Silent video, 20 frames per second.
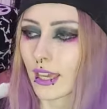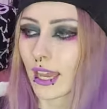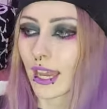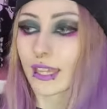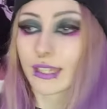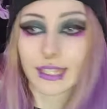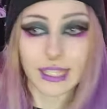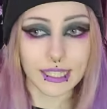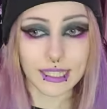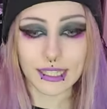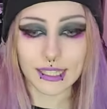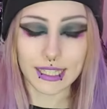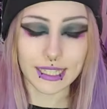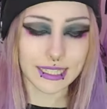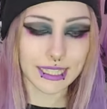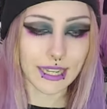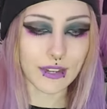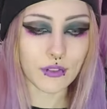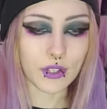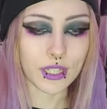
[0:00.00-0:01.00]
I think that
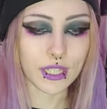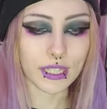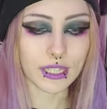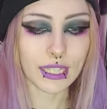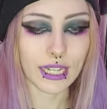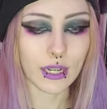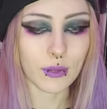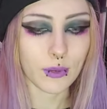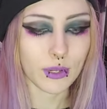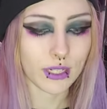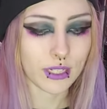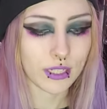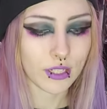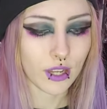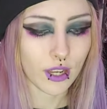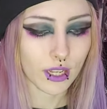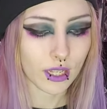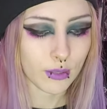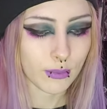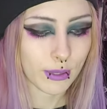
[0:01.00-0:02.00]
that's everything that I wanted to
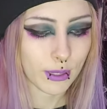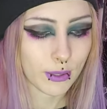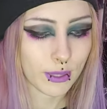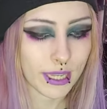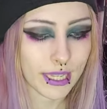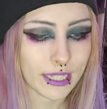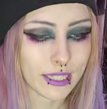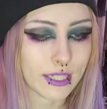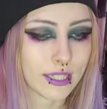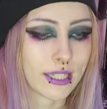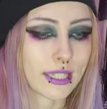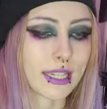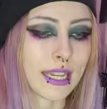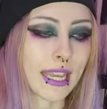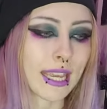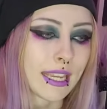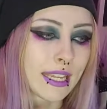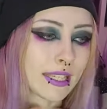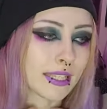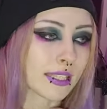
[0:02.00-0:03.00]
talk about in
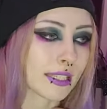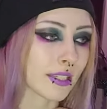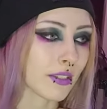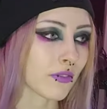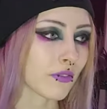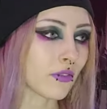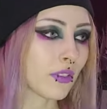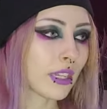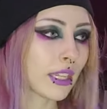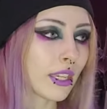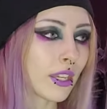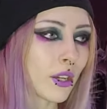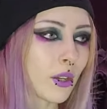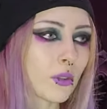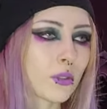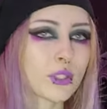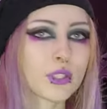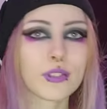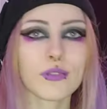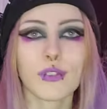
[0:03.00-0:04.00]
today's
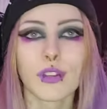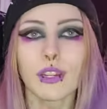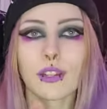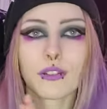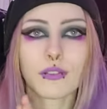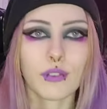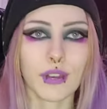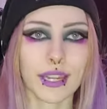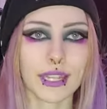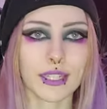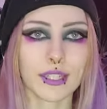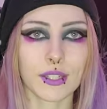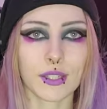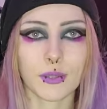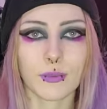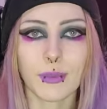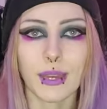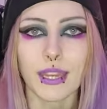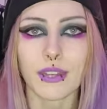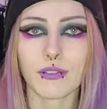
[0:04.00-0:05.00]
video. Just very
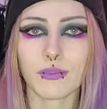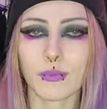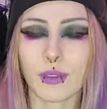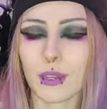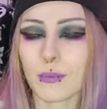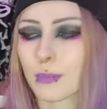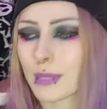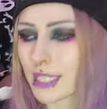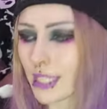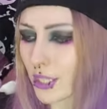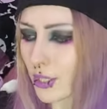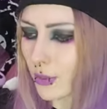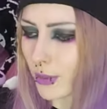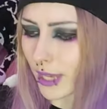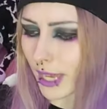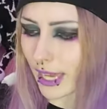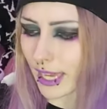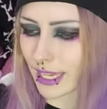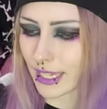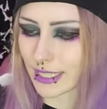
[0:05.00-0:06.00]
random. I miss you
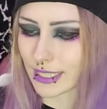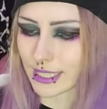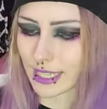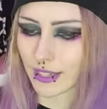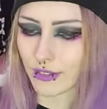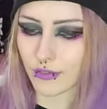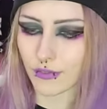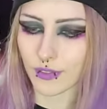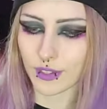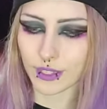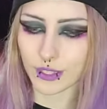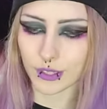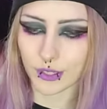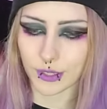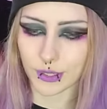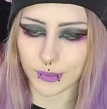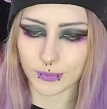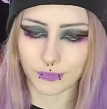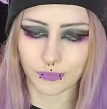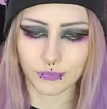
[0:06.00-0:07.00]
guys. I
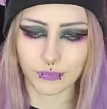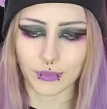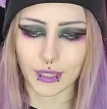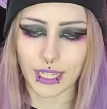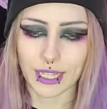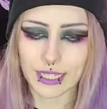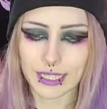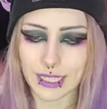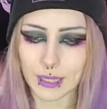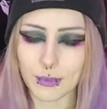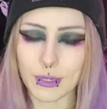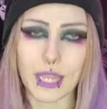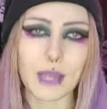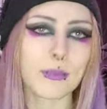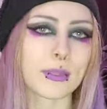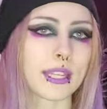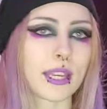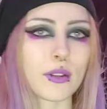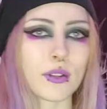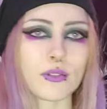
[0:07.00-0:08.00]
feel
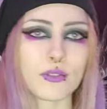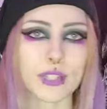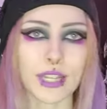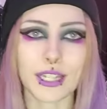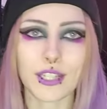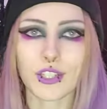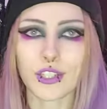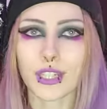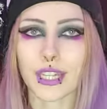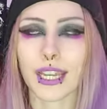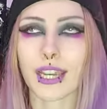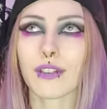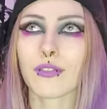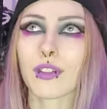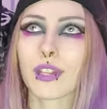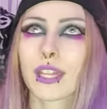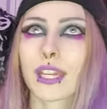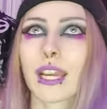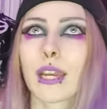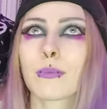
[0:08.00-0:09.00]
sometimes out of touch. Like, I
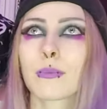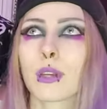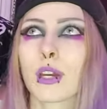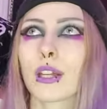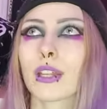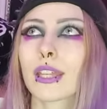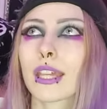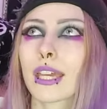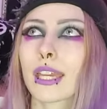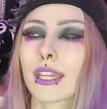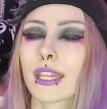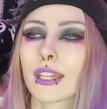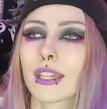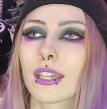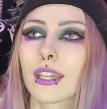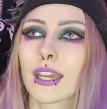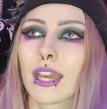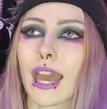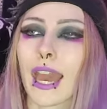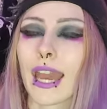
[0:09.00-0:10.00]
feel like I'm not like
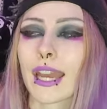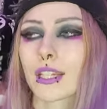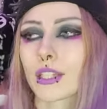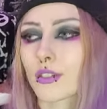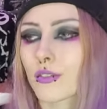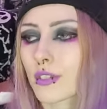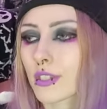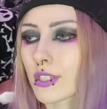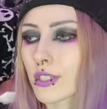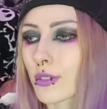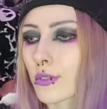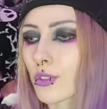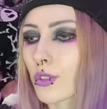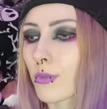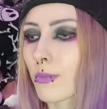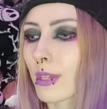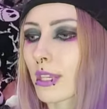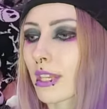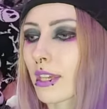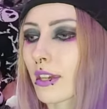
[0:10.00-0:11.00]
active on social
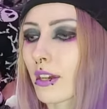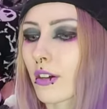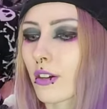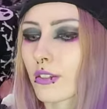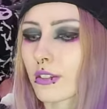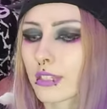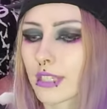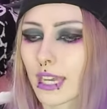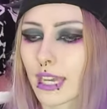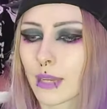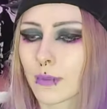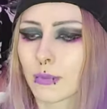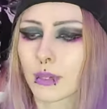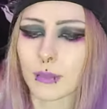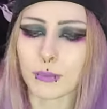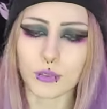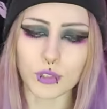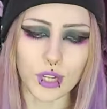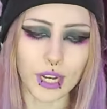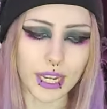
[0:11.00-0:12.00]
media all the time, but
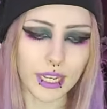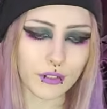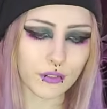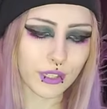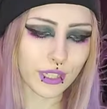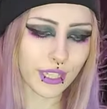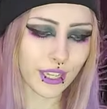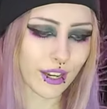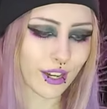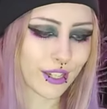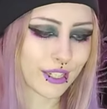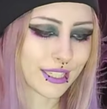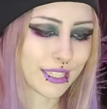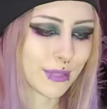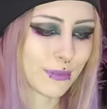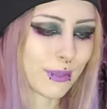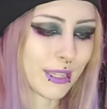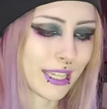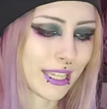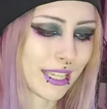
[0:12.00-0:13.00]
I'm trying really hard to
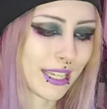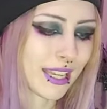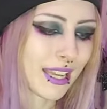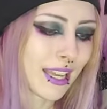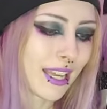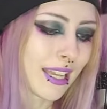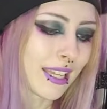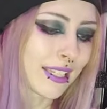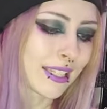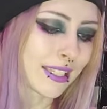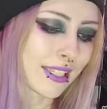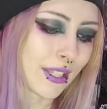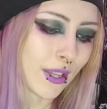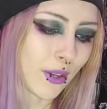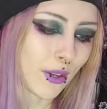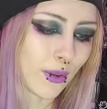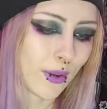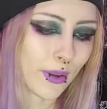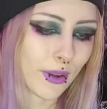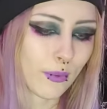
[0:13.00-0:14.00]
be.
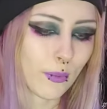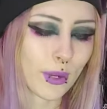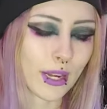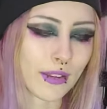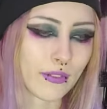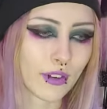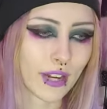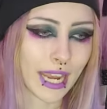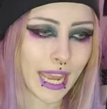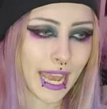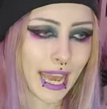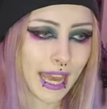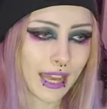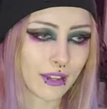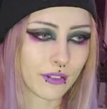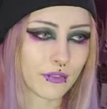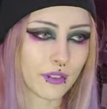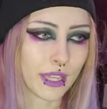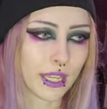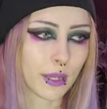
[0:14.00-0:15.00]
So whenever I
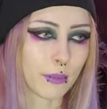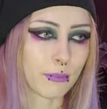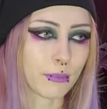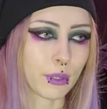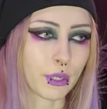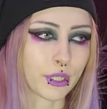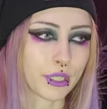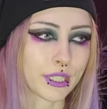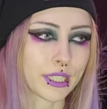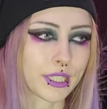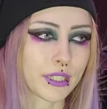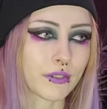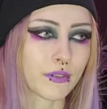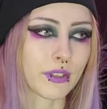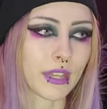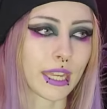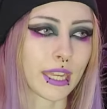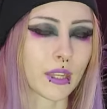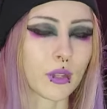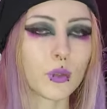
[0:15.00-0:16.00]
have like a burst of
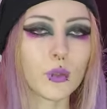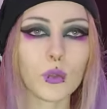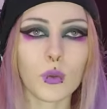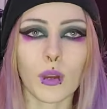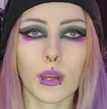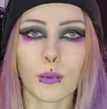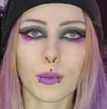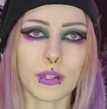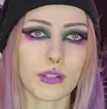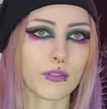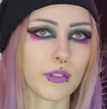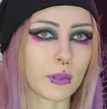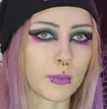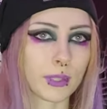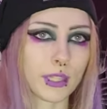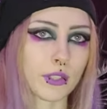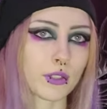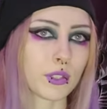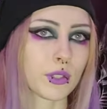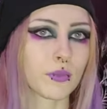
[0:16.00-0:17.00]
like, ooh, I want to film a
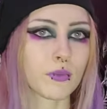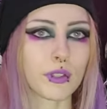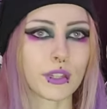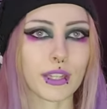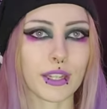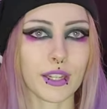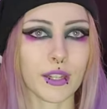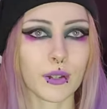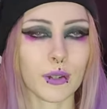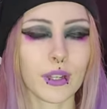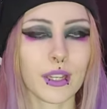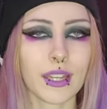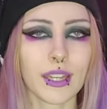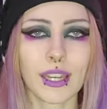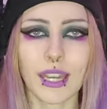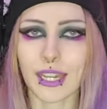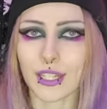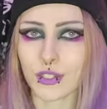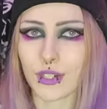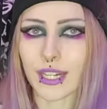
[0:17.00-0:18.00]
YouTube video,
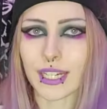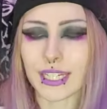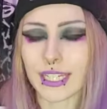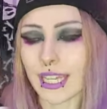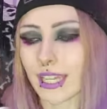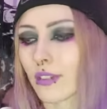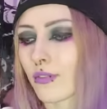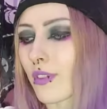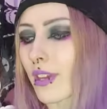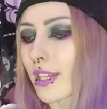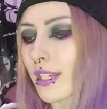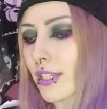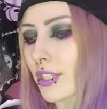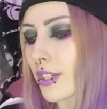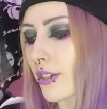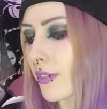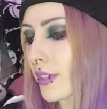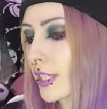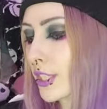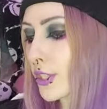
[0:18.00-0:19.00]
I try to take advantage
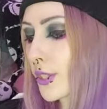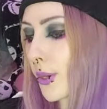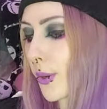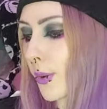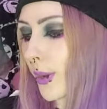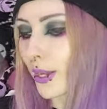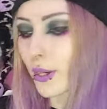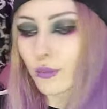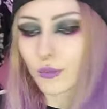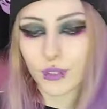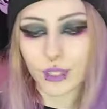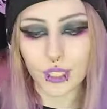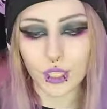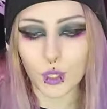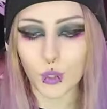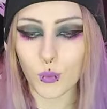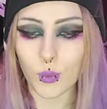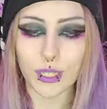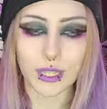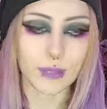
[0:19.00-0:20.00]
of it. So I don't really
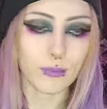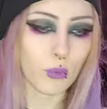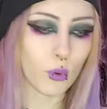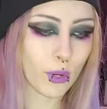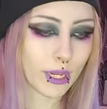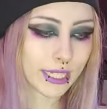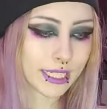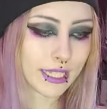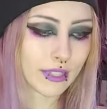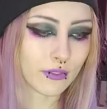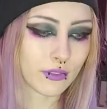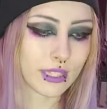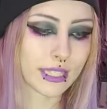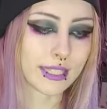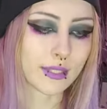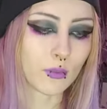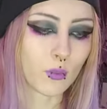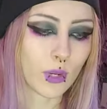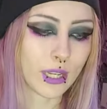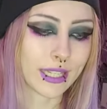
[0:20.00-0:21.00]
know what the point of
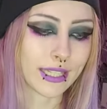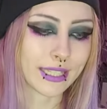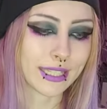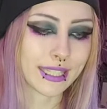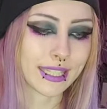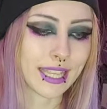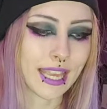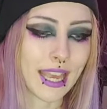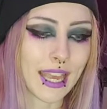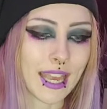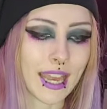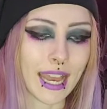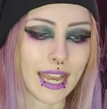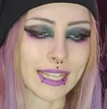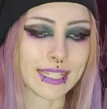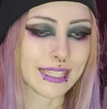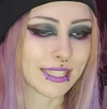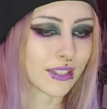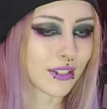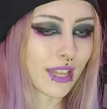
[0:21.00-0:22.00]
this was. I
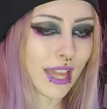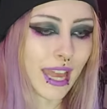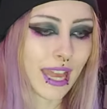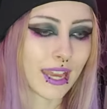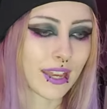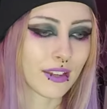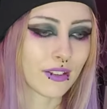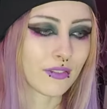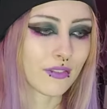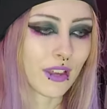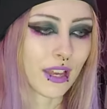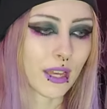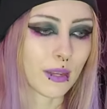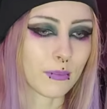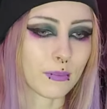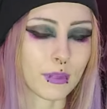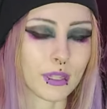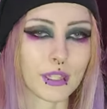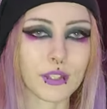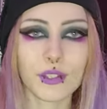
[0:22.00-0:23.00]
still have
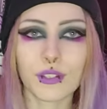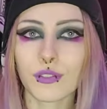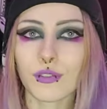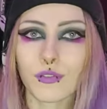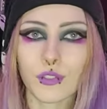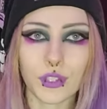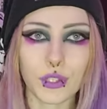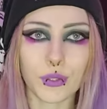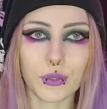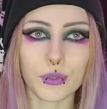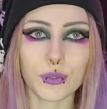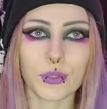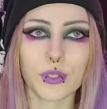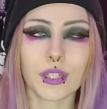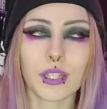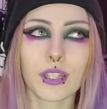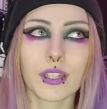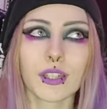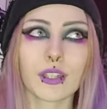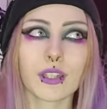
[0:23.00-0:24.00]
a good few
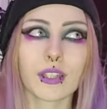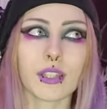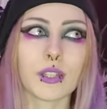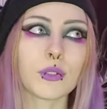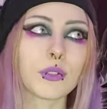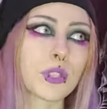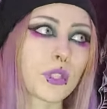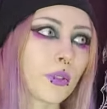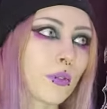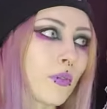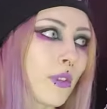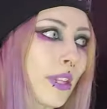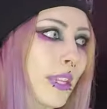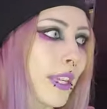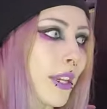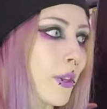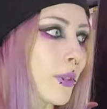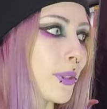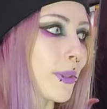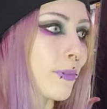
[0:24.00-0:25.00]
YouTube
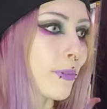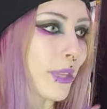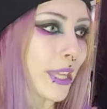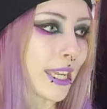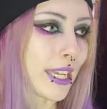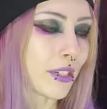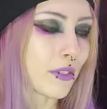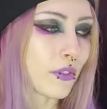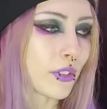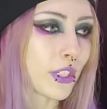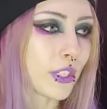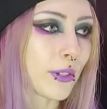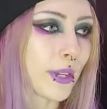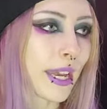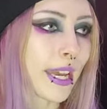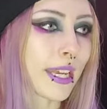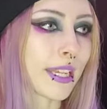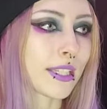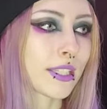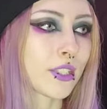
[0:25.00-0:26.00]
videos planned for you
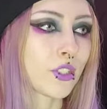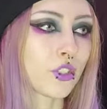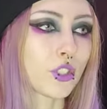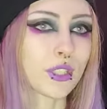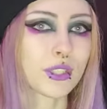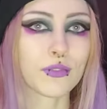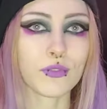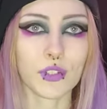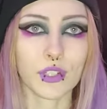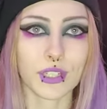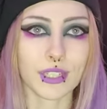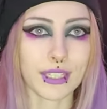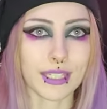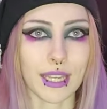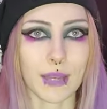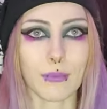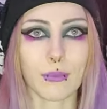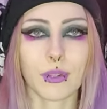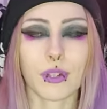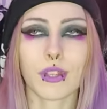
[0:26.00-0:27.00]
guys just for
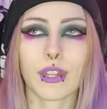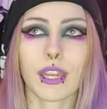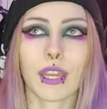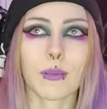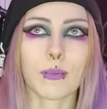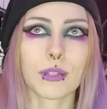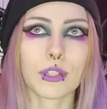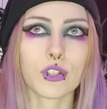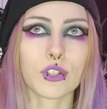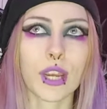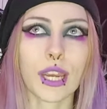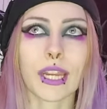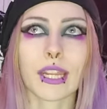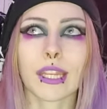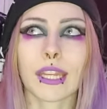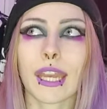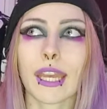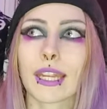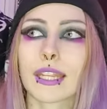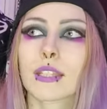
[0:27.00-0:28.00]
December. Like, I'm going to try to
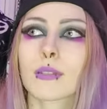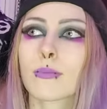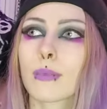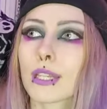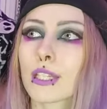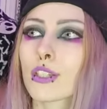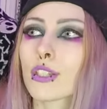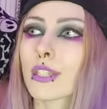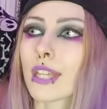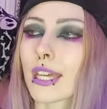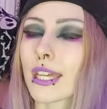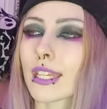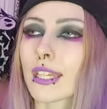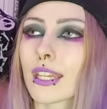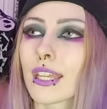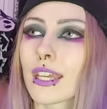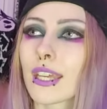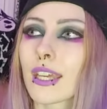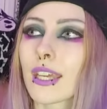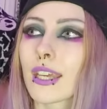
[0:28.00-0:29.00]
get as much done
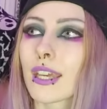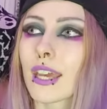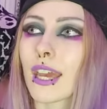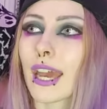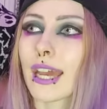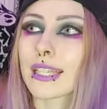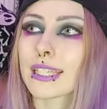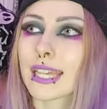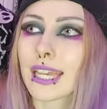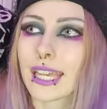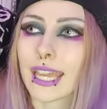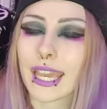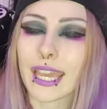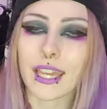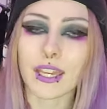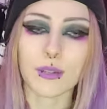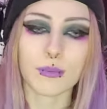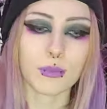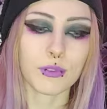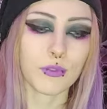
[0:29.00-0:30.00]
as I
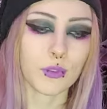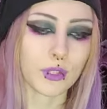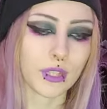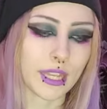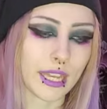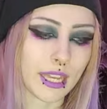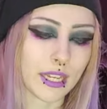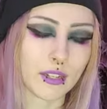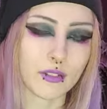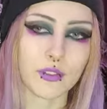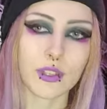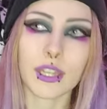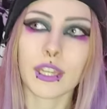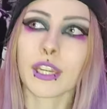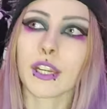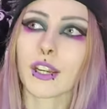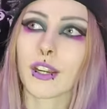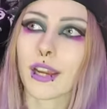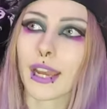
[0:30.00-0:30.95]
can before the end of the year.